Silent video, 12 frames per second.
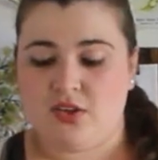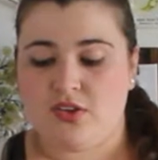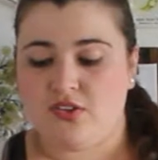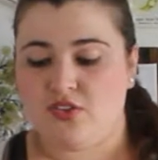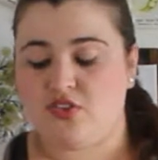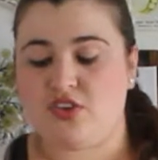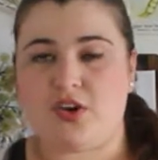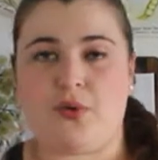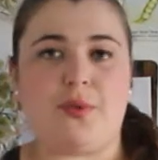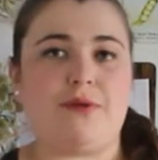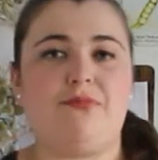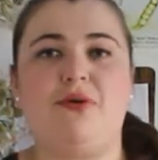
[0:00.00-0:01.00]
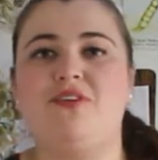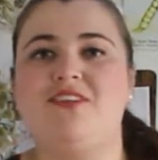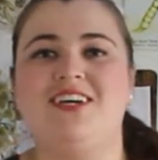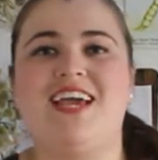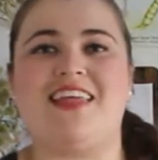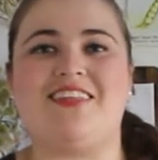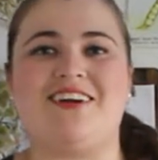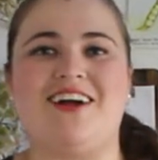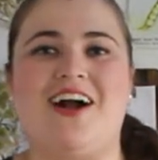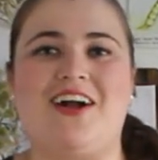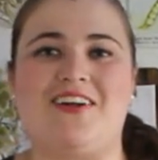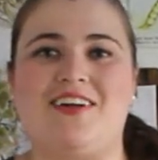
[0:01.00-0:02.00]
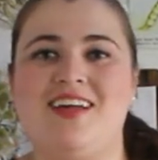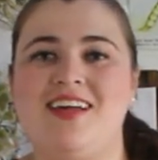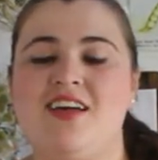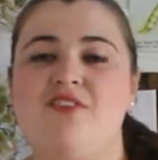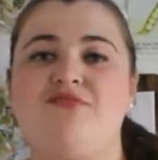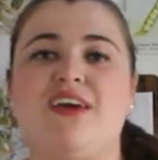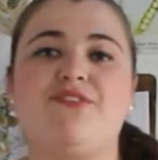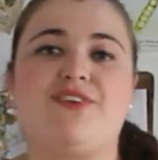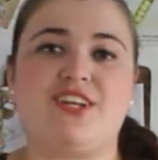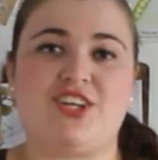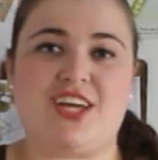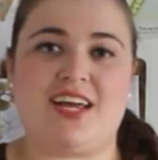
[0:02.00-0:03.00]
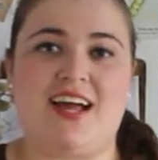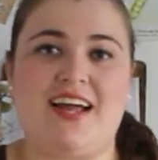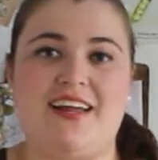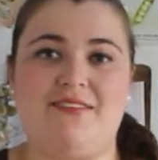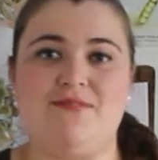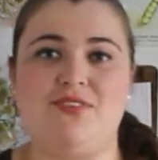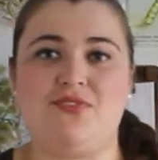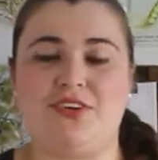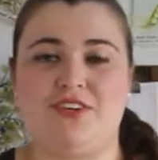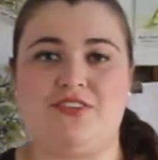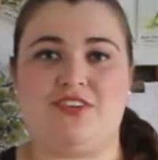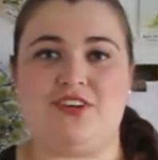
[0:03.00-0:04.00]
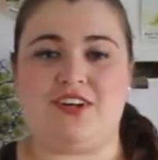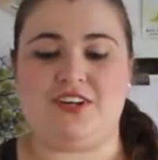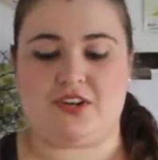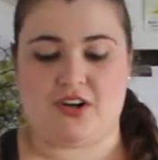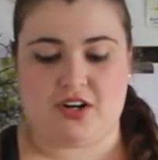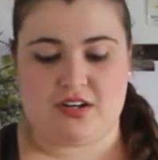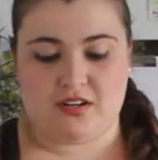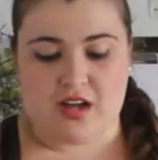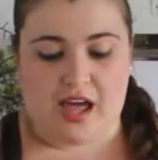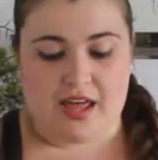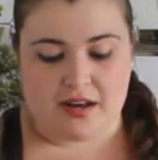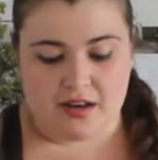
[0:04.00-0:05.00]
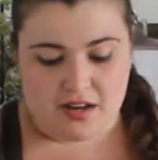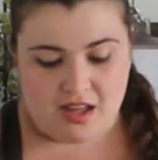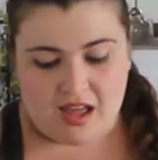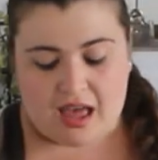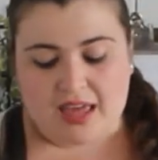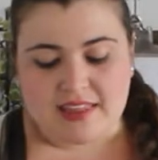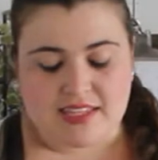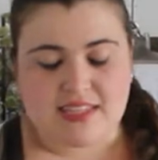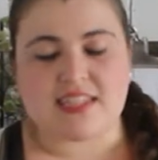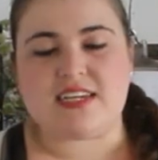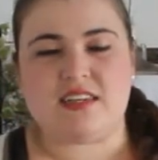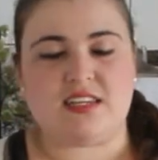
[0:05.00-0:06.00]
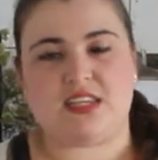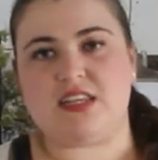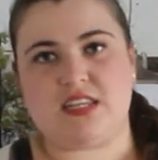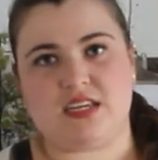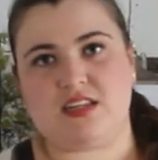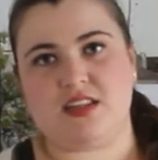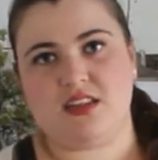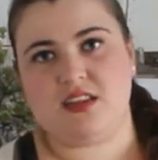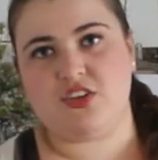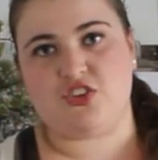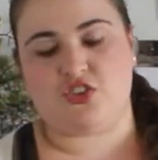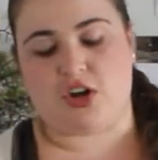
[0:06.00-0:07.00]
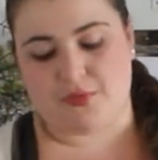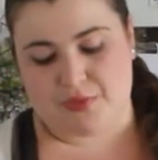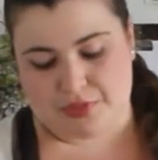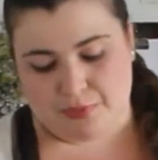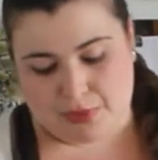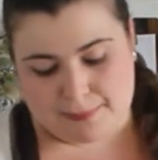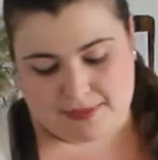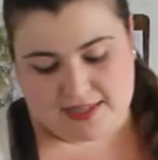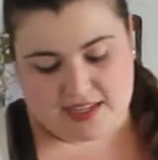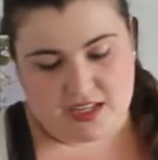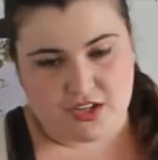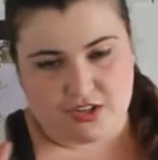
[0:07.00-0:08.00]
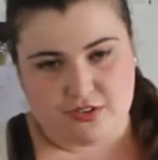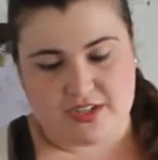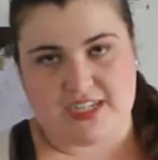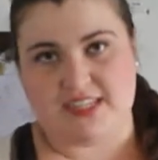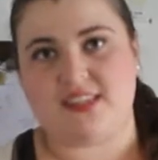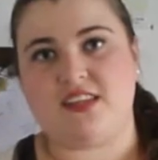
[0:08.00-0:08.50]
So we pulled together our favorite shade items for you to start in your garden, and I think the easiest thing to start with would be your greens.